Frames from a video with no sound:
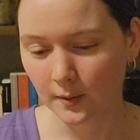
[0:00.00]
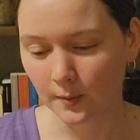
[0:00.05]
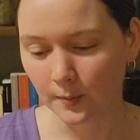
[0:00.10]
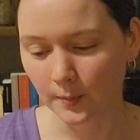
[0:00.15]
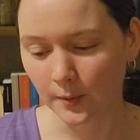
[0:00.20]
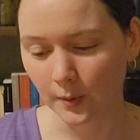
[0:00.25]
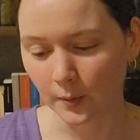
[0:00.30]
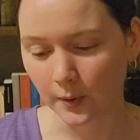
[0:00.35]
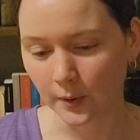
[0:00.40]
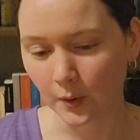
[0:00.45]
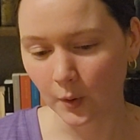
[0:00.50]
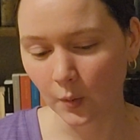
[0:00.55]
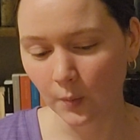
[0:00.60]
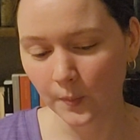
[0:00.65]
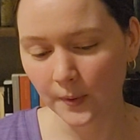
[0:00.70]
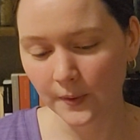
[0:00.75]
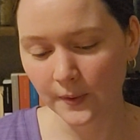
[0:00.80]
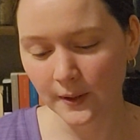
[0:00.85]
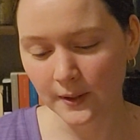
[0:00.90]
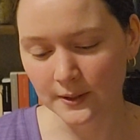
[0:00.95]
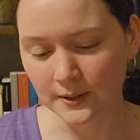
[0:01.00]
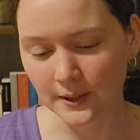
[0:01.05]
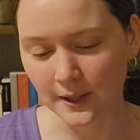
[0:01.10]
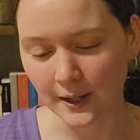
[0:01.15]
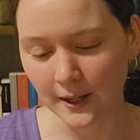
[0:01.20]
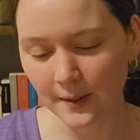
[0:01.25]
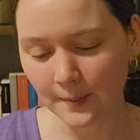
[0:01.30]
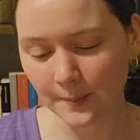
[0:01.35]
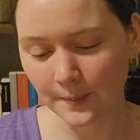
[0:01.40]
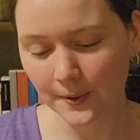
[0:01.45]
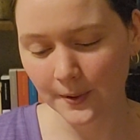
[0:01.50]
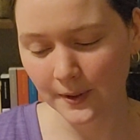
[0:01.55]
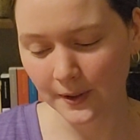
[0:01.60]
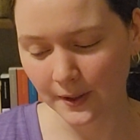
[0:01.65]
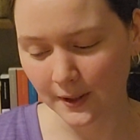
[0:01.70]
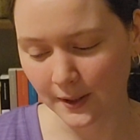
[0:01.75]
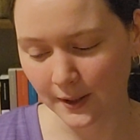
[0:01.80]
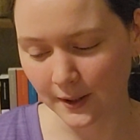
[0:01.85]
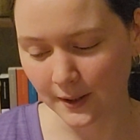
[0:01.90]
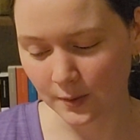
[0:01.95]
But we open this up
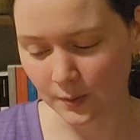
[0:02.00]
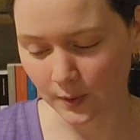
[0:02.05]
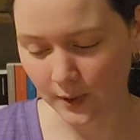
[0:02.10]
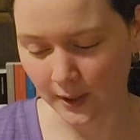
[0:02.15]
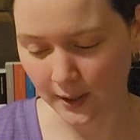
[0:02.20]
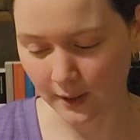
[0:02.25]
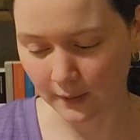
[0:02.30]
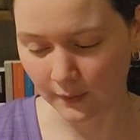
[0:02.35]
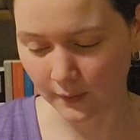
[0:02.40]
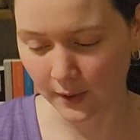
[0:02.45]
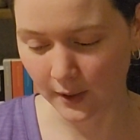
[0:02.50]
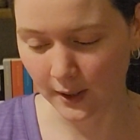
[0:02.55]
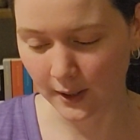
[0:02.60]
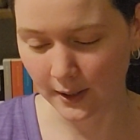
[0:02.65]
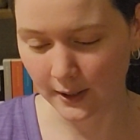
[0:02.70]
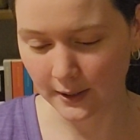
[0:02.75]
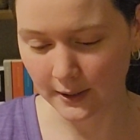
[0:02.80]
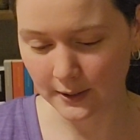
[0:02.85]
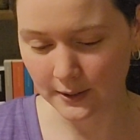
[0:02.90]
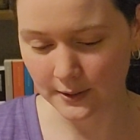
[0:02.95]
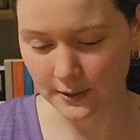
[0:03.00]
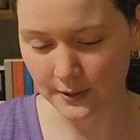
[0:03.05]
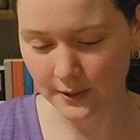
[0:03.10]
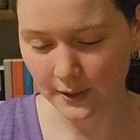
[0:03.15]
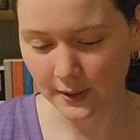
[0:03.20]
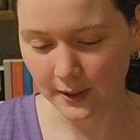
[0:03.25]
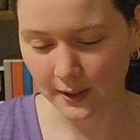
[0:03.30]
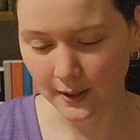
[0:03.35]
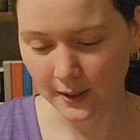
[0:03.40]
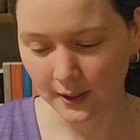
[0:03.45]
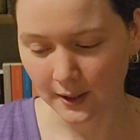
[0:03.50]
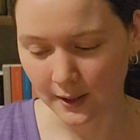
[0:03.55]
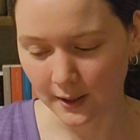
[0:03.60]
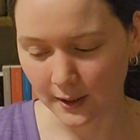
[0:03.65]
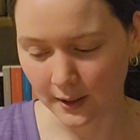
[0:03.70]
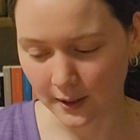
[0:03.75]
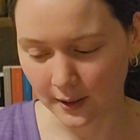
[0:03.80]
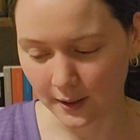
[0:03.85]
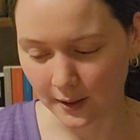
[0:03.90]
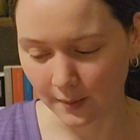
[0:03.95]
and we have lines,
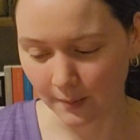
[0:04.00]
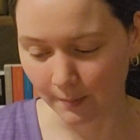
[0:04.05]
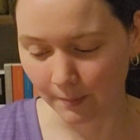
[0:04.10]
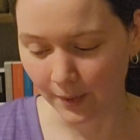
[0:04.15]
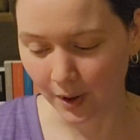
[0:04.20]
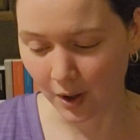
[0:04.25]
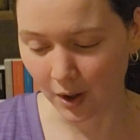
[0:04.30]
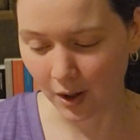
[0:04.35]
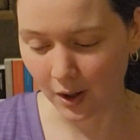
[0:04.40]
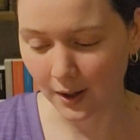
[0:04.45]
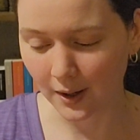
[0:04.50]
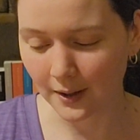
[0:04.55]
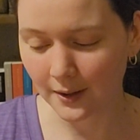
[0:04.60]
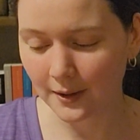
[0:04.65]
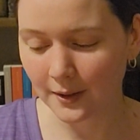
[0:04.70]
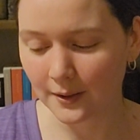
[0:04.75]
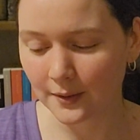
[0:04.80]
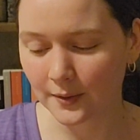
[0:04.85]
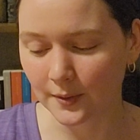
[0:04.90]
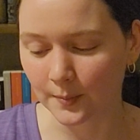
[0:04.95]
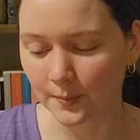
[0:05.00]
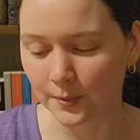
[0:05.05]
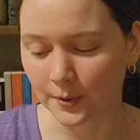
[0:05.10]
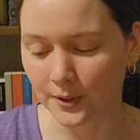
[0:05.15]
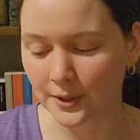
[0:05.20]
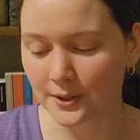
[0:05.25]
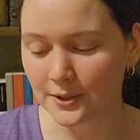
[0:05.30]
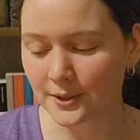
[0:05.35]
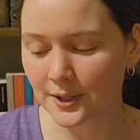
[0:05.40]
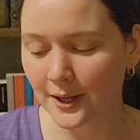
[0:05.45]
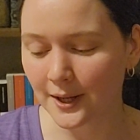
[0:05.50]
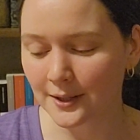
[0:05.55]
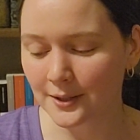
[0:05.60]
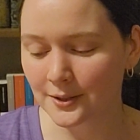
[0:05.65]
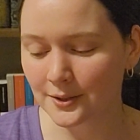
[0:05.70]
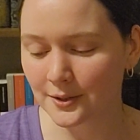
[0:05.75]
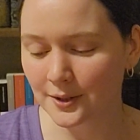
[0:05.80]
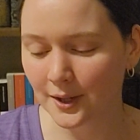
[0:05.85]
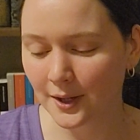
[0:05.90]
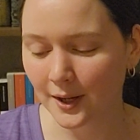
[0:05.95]
Maud, the
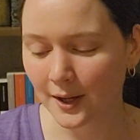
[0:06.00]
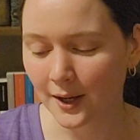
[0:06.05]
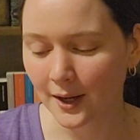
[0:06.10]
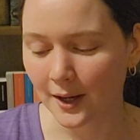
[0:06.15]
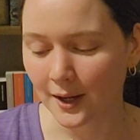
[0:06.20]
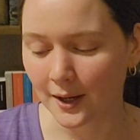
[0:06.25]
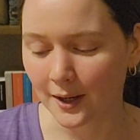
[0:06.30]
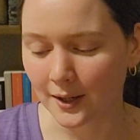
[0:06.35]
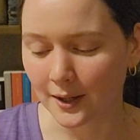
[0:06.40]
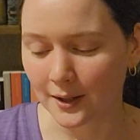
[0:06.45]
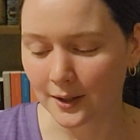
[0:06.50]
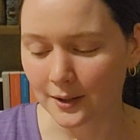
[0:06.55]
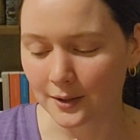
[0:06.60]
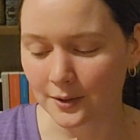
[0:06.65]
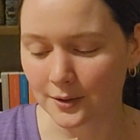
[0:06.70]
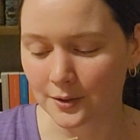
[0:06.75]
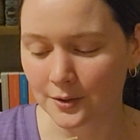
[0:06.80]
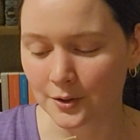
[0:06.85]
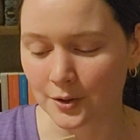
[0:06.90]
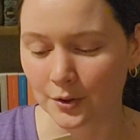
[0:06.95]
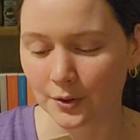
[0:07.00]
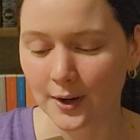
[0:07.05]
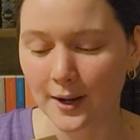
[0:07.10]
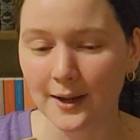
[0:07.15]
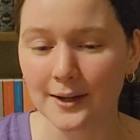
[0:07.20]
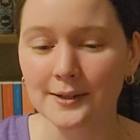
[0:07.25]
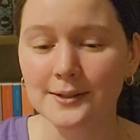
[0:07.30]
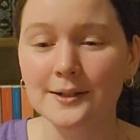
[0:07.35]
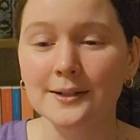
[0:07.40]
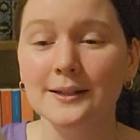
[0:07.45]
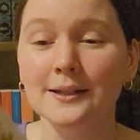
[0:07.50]
princess, Geraint and